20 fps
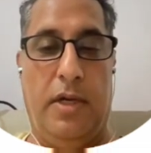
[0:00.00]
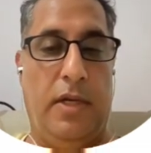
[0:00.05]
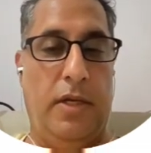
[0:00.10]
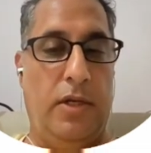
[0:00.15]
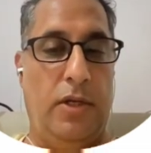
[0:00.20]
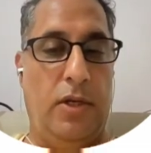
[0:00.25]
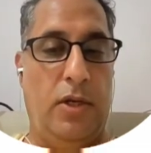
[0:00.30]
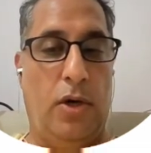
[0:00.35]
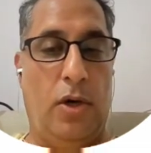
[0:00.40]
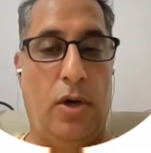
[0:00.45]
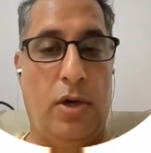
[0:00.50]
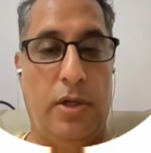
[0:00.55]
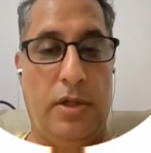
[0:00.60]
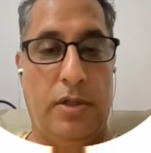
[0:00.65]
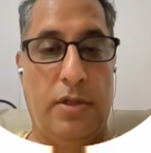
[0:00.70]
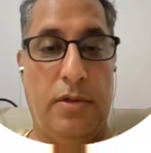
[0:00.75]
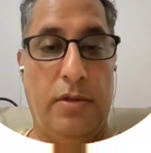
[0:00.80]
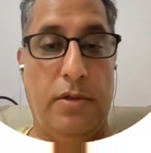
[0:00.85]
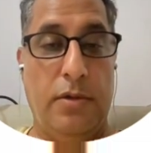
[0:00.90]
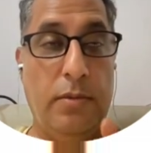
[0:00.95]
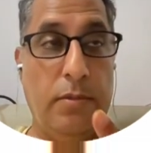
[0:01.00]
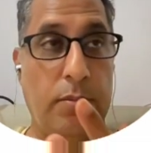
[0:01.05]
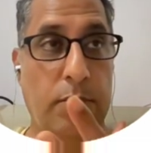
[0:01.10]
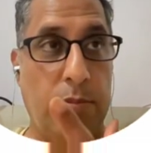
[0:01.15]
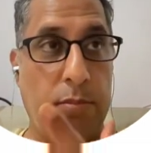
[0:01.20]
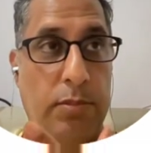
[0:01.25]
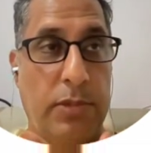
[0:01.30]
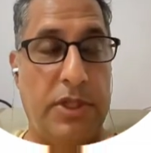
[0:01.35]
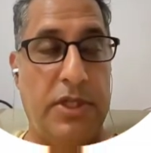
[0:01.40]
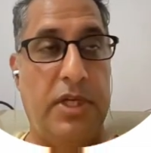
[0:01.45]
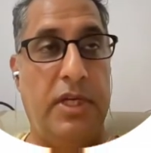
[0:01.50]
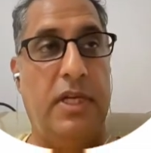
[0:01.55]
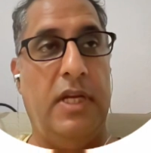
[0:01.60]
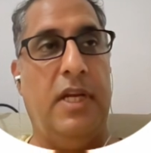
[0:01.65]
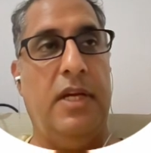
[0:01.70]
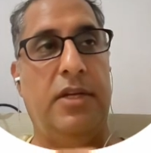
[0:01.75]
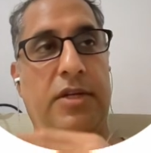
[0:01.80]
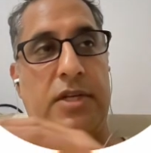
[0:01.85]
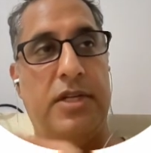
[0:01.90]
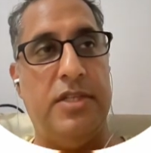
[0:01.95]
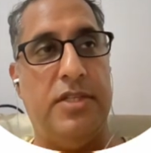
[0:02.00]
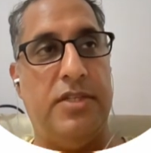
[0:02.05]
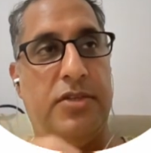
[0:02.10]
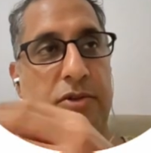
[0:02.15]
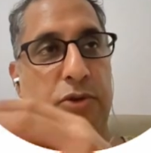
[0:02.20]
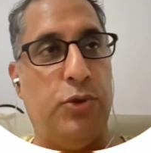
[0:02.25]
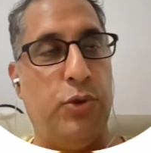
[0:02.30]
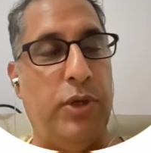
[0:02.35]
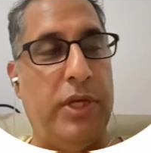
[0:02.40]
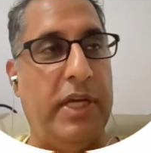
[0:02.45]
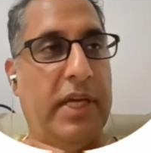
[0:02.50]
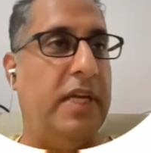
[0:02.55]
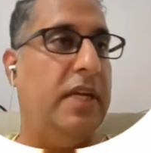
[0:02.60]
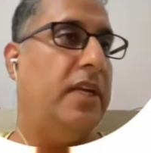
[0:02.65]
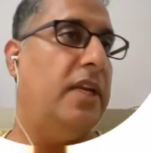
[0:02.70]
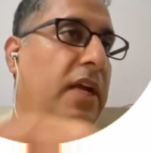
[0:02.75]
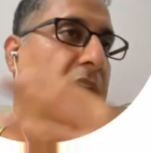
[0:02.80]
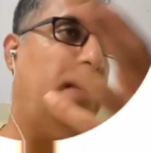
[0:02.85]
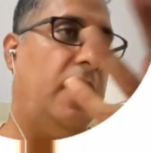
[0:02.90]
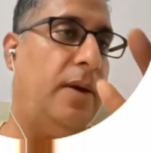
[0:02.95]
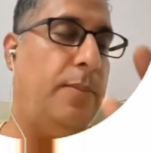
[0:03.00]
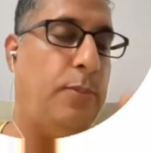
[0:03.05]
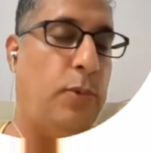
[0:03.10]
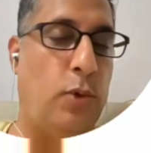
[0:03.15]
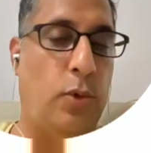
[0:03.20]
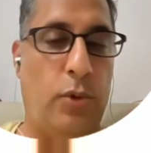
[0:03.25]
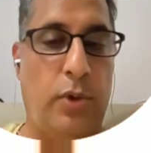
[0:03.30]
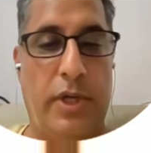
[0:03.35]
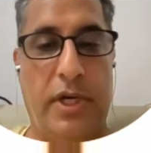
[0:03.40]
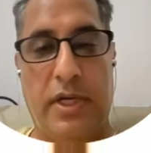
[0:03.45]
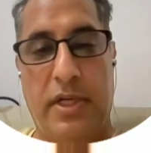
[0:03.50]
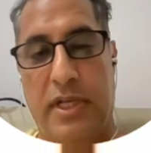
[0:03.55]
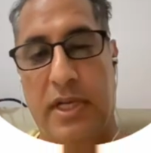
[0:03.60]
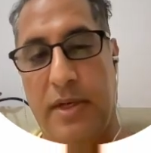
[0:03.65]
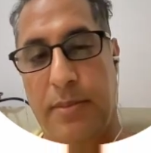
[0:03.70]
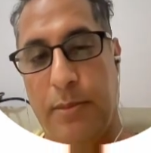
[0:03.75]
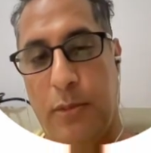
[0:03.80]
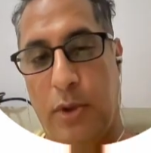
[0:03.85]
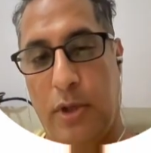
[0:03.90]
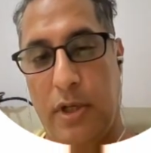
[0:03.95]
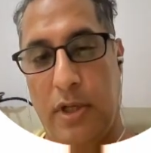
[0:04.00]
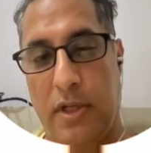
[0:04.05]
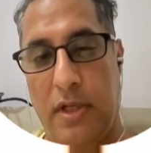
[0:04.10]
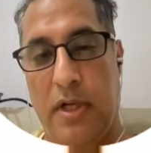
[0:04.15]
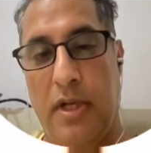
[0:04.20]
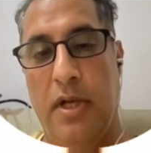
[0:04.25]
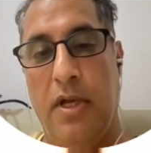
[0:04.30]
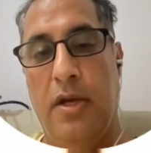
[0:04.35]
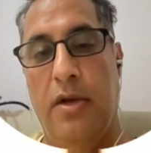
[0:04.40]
your machine, and just tweak it and upload it, that model,